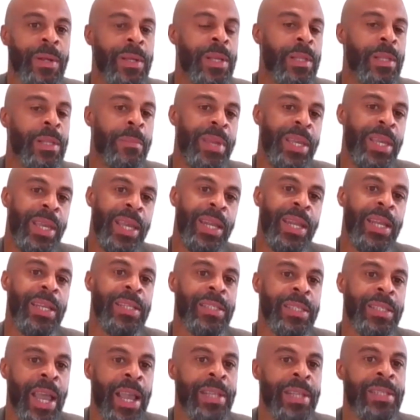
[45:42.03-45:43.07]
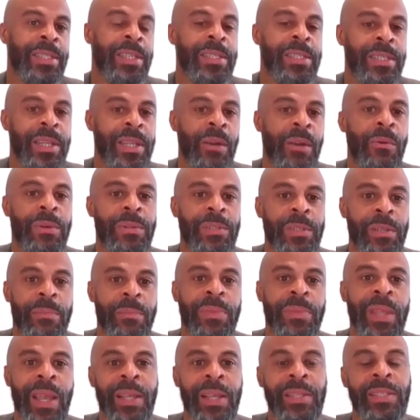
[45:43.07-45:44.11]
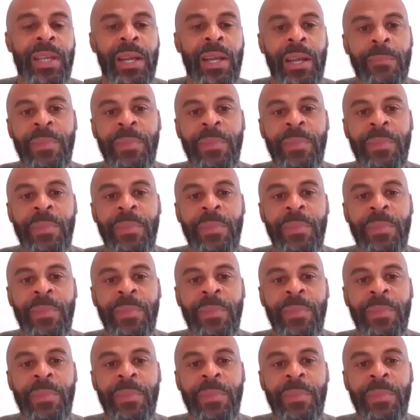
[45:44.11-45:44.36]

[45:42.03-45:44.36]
in the beginning stages there were some things that